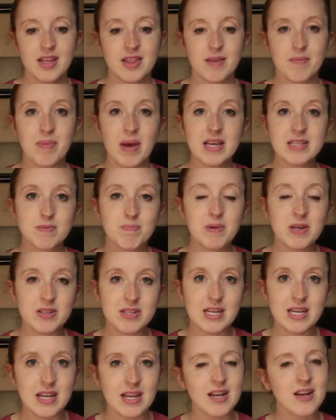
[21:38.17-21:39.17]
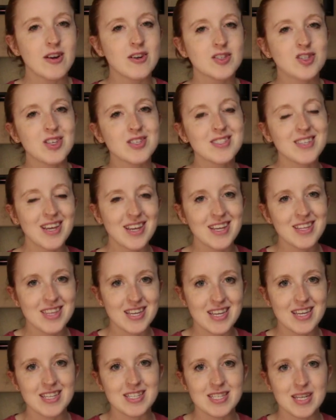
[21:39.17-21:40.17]
The best building here, just like at
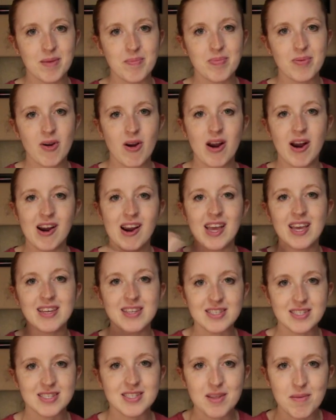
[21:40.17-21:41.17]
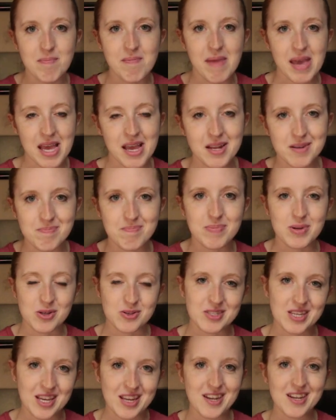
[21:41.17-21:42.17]
the Contemporary, is the main
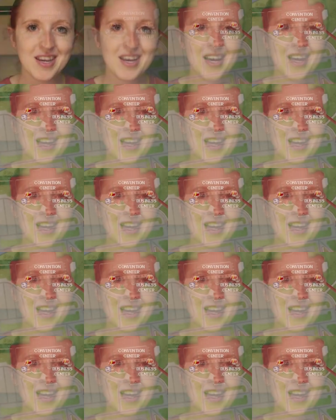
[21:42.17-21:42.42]
building.